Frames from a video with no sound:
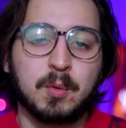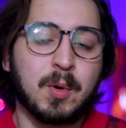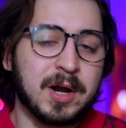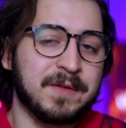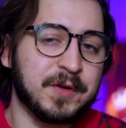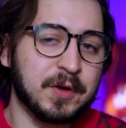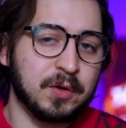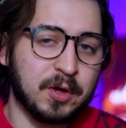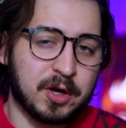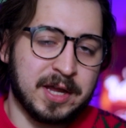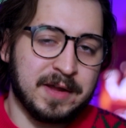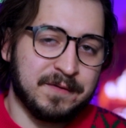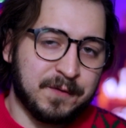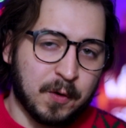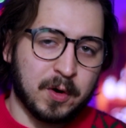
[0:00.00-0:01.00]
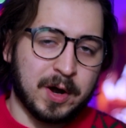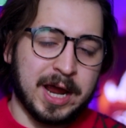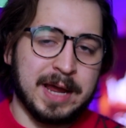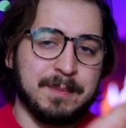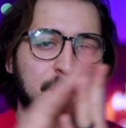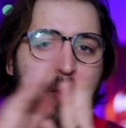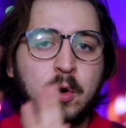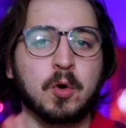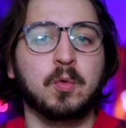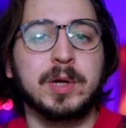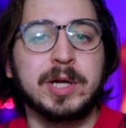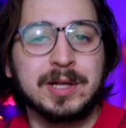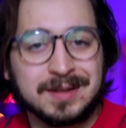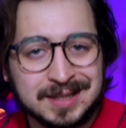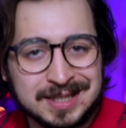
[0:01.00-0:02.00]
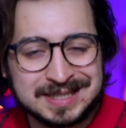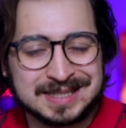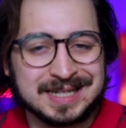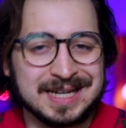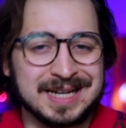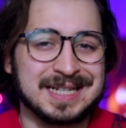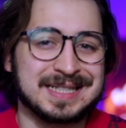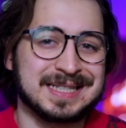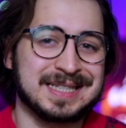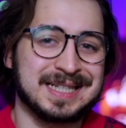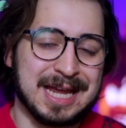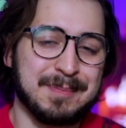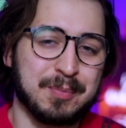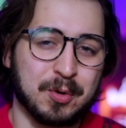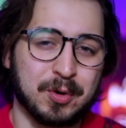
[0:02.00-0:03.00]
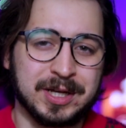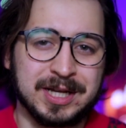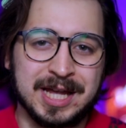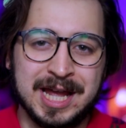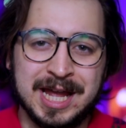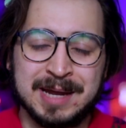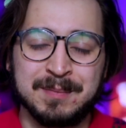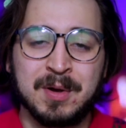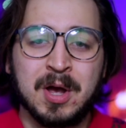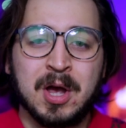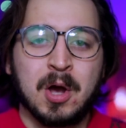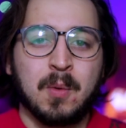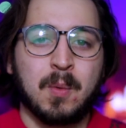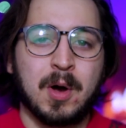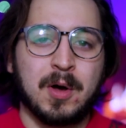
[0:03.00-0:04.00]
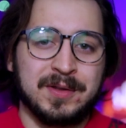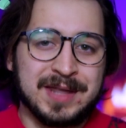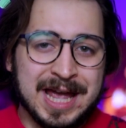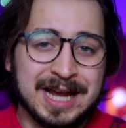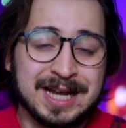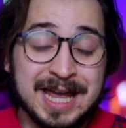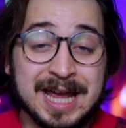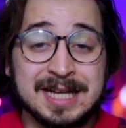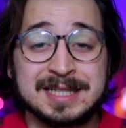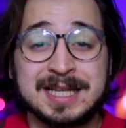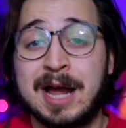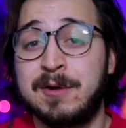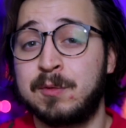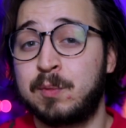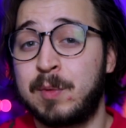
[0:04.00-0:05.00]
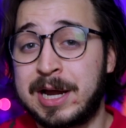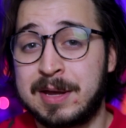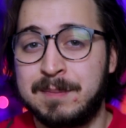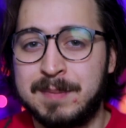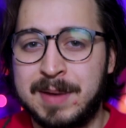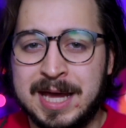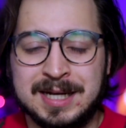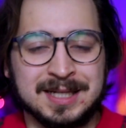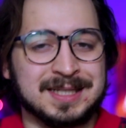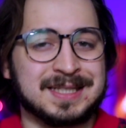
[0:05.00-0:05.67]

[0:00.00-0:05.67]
what if you're looking for a more realistic skateboarding game? Well, in that case, I would recommend